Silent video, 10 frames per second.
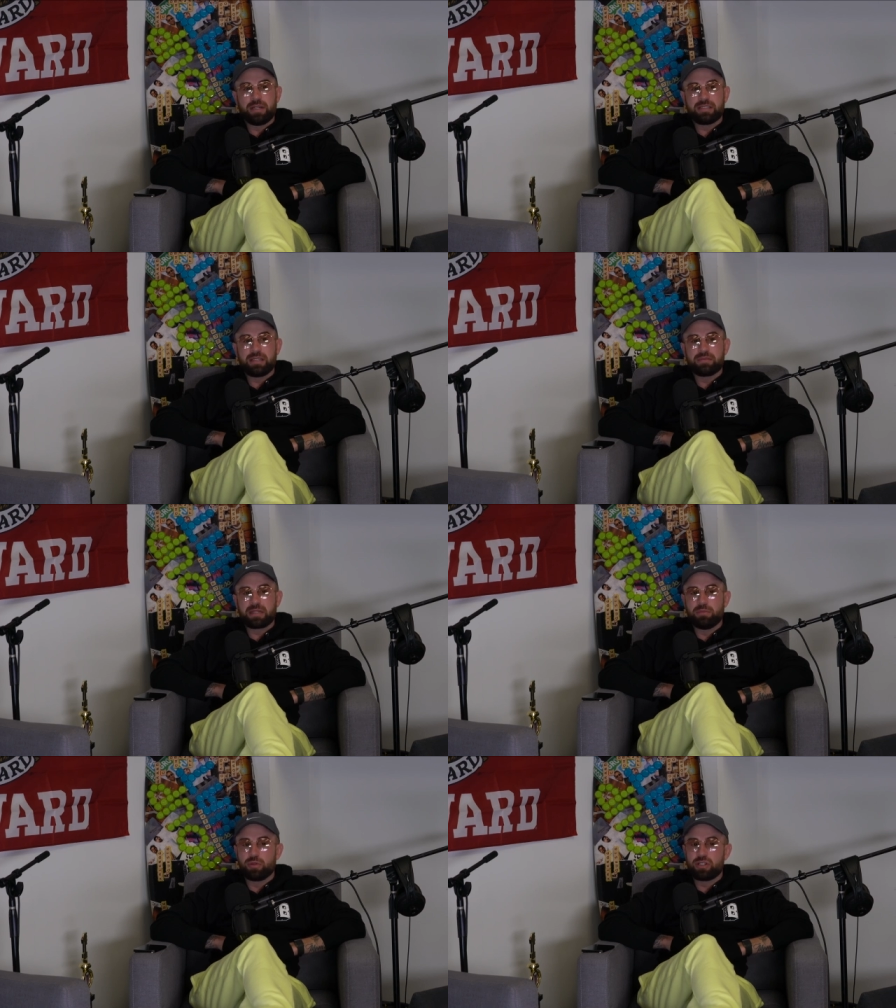but it seems
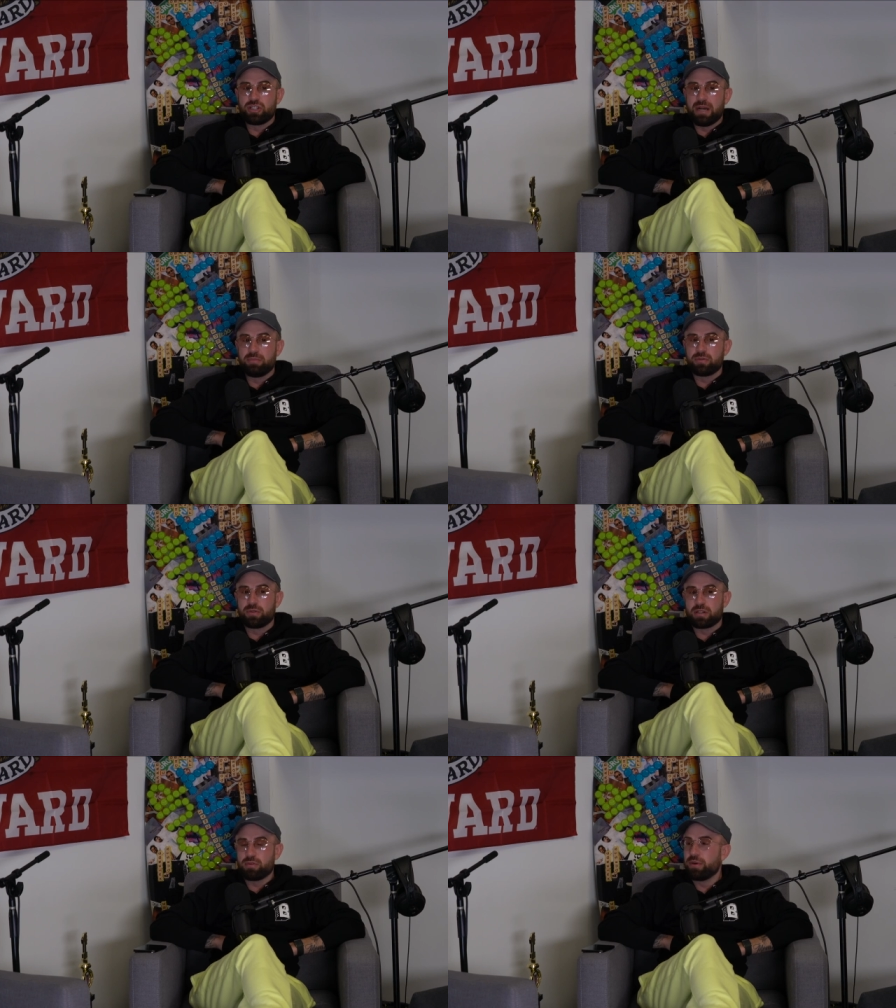like more jobs
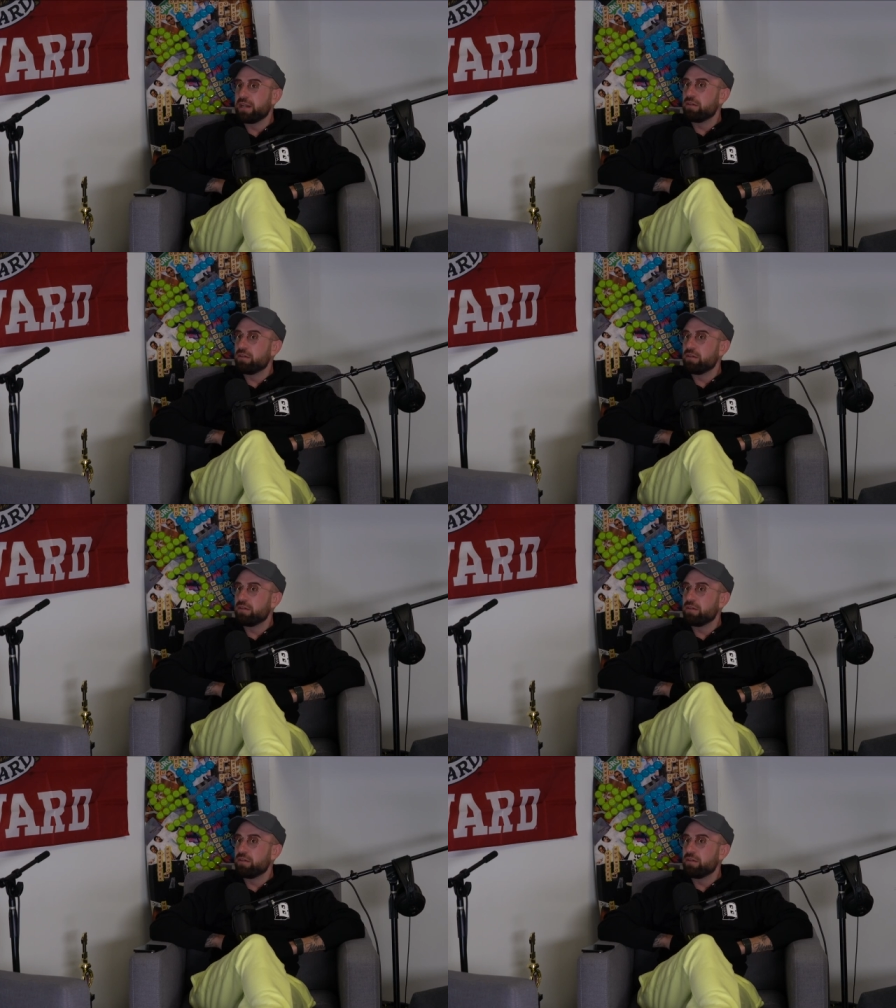were quit